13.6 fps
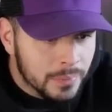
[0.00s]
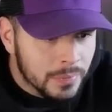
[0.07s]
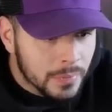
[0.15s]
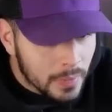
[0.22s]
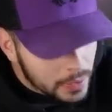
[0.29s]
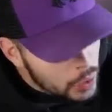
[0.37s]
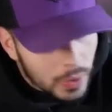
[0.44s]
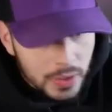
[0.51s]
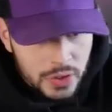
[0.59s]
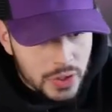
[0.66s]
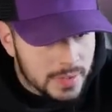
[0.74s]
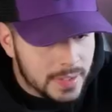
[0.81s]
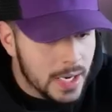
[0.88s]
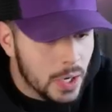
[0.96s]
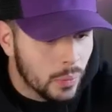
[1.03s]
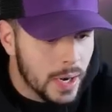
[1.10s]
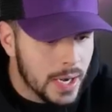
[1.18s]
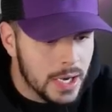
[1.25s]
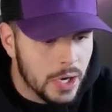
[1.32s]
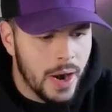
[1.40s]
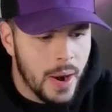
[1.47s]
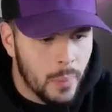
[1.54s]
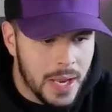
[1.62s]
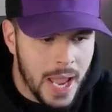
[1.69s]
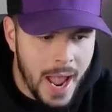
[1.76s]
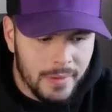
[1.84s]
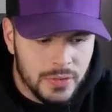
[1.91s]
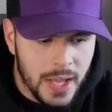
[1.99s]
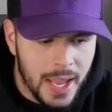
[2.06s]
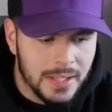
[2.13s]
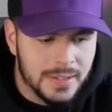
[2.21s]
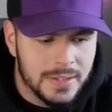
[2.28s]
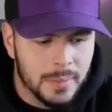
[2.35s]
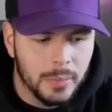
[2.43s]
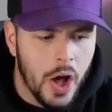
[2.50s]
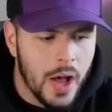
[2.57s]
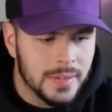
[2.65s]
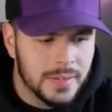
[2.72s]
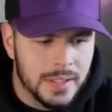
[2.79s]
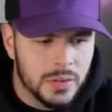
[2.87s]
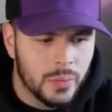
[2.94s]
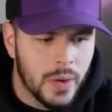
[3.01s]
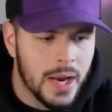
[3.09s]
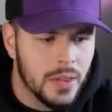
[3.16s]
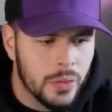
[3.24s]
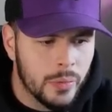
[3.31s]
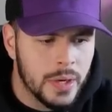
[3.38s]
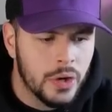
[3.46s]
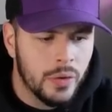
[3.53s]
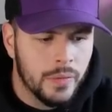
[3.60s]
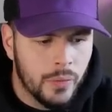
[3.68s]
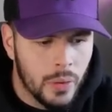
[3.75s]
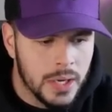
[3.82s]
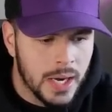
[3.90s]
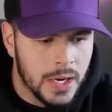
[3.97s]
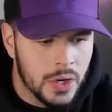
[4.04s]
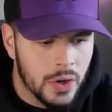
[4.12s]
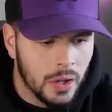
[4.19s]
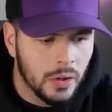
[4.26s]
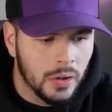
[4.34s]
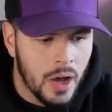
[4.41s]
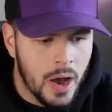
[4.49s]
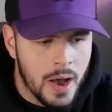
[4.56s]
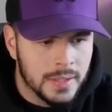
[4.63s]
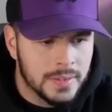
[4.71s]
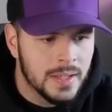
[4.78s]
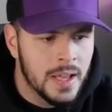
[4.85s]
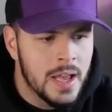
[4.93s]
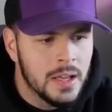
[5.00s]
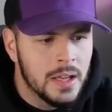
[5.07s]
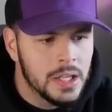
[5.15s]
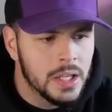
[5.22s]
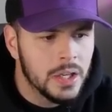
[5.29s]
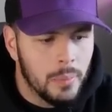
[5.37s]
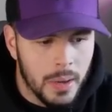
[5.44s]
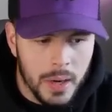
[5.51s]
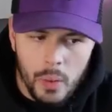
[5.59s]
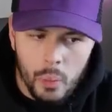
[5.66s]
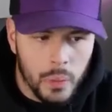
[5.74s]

you can just see it right here. And we have taken some losses, right? $349 loss, you know, but we've